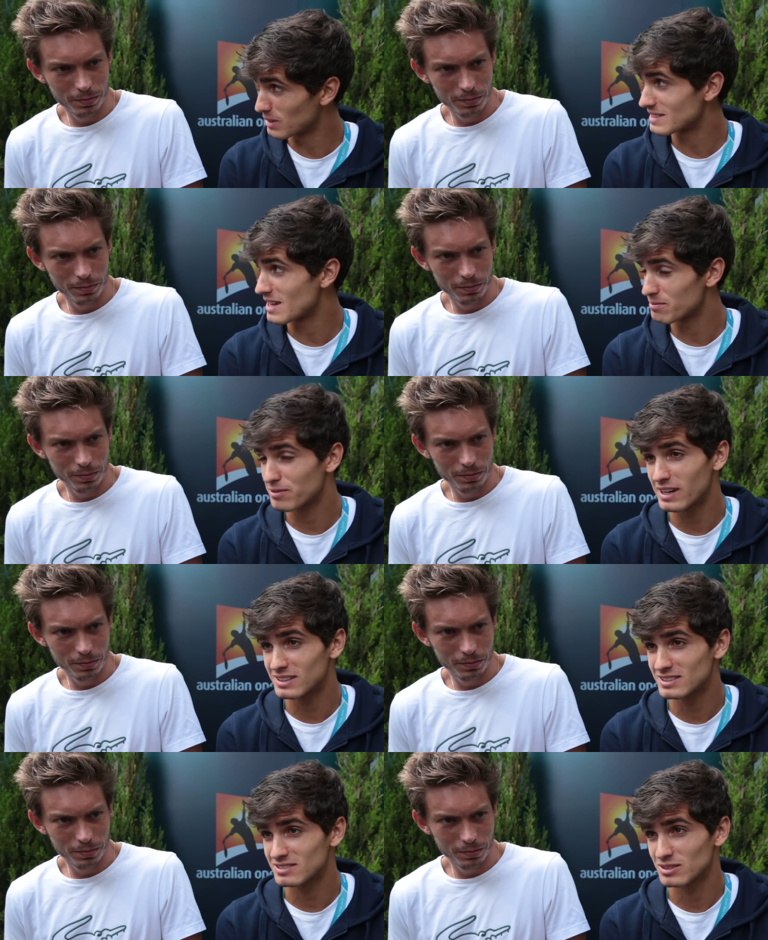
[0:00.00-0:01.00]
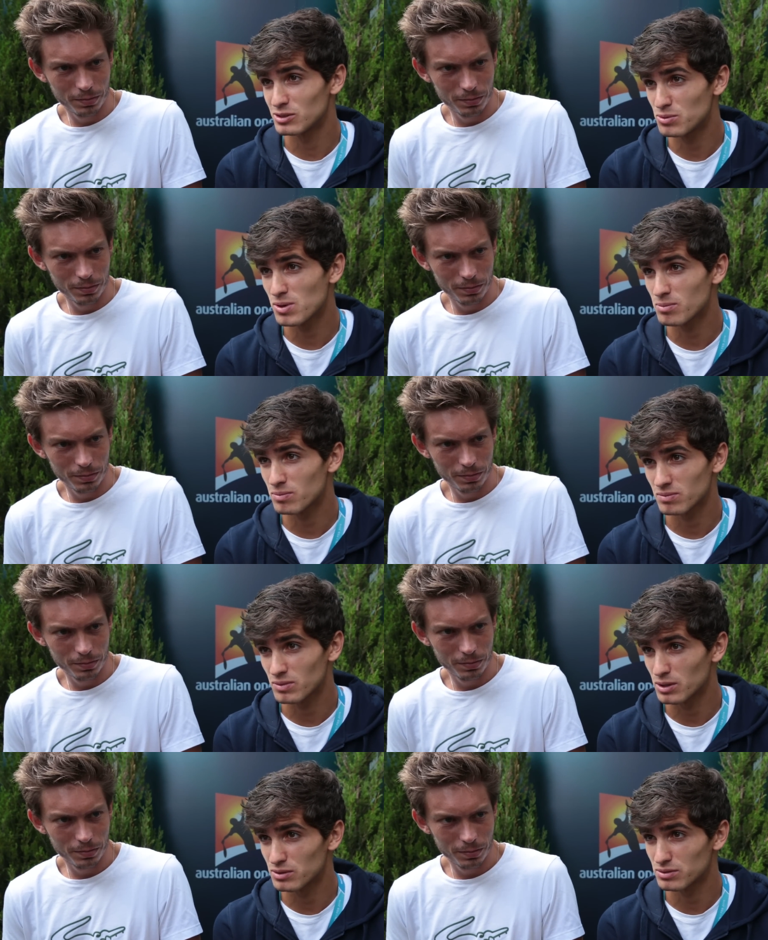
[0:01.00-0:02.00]
Speaker 1: Grand Slam final, a dream
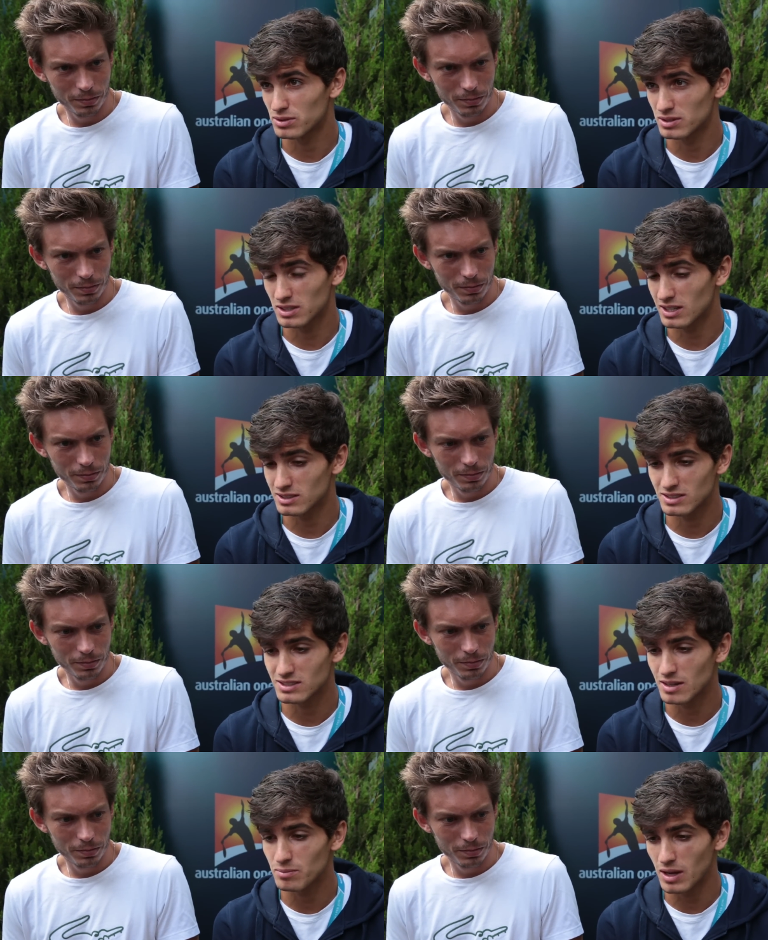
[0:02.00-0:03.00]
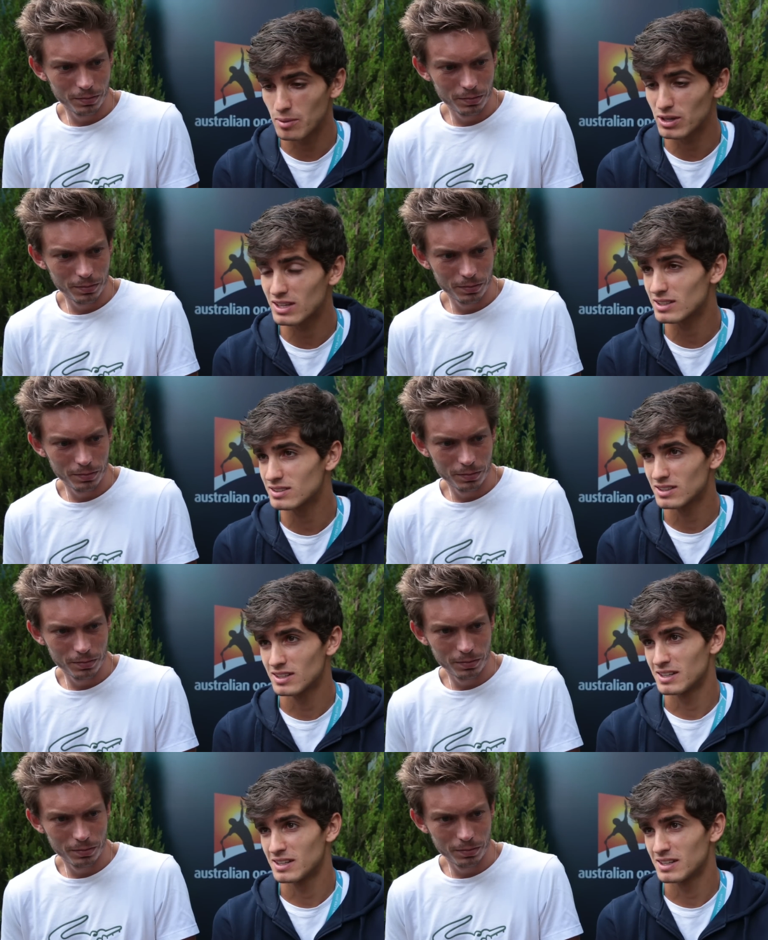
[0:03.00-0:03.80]
of uh, yeah since I'm I'm a kid.